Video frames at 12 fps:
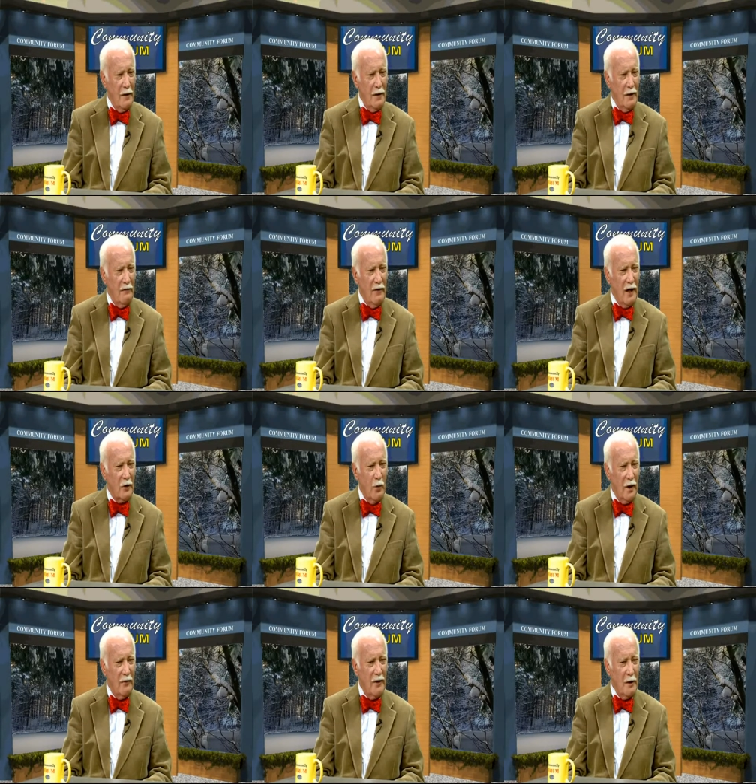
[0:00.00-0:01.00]
In fact,
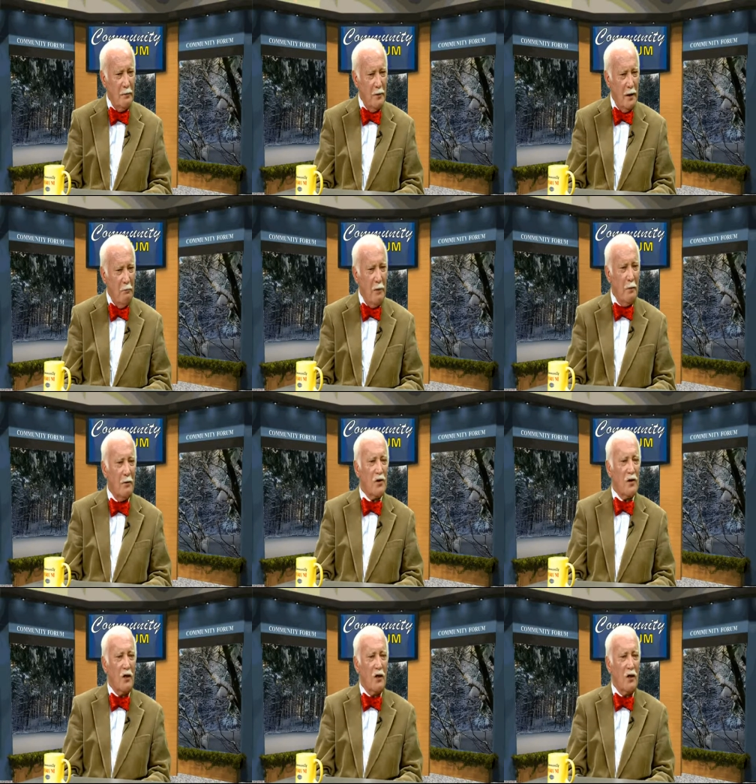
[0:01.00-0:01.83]
one of the members of